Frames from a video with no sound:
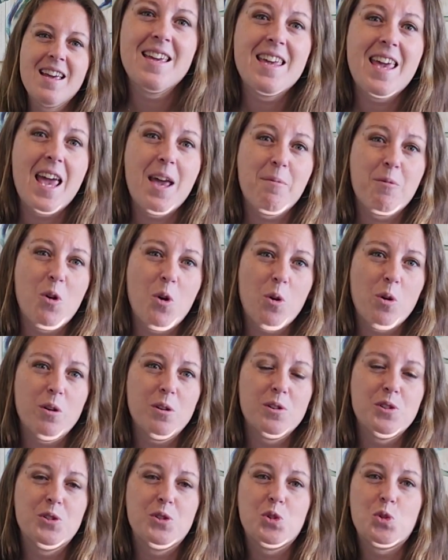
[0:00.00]
Cape
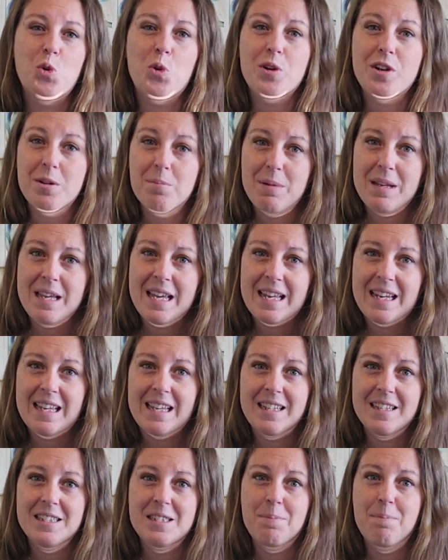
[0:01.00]
Coral's sordid
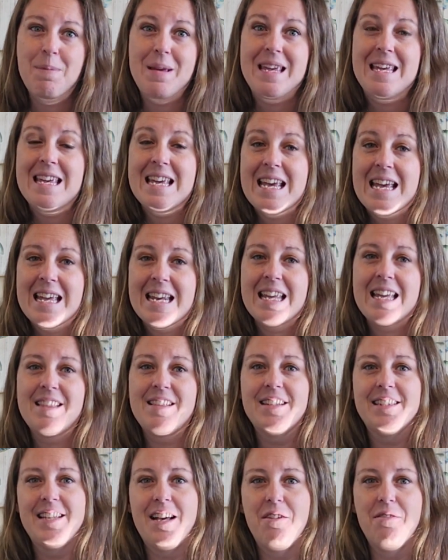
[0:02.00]
beginnings begin in
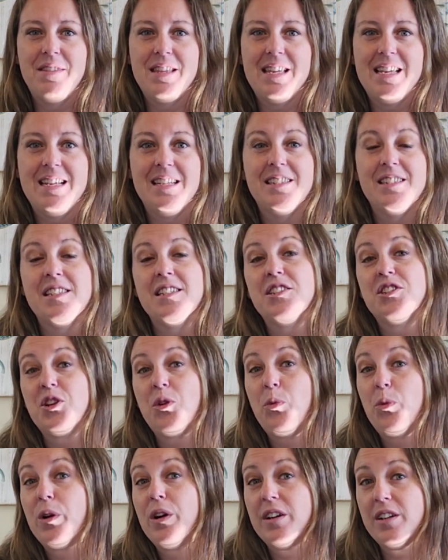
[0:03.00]
the southeast,
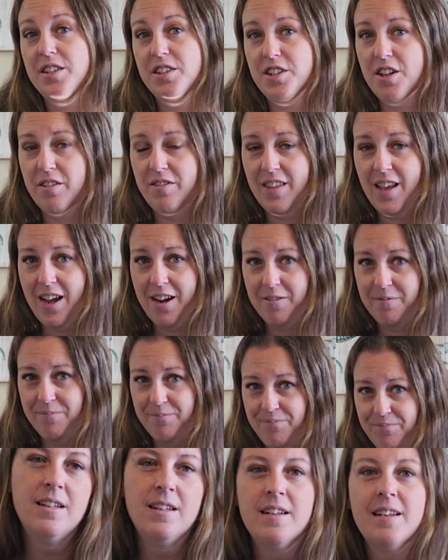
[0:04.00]
so we're going to start there.
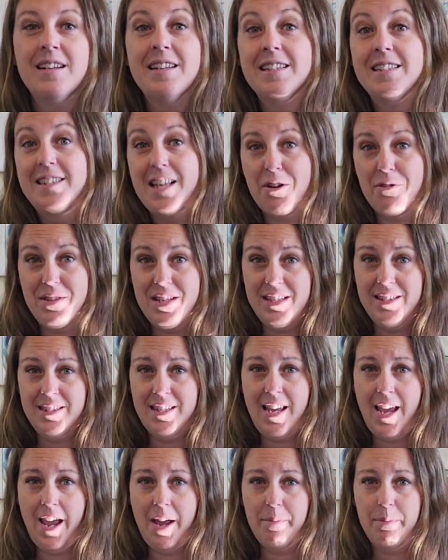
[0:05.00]

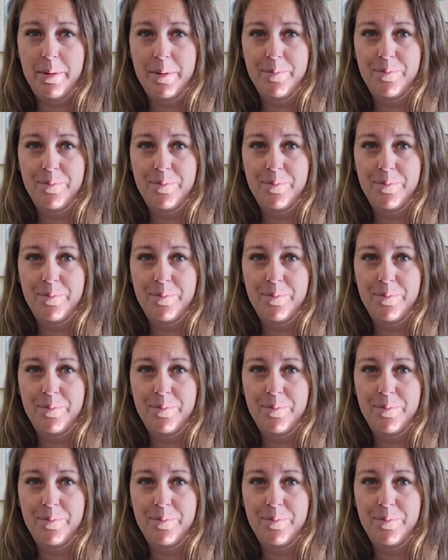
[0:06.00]
Southeast Cape.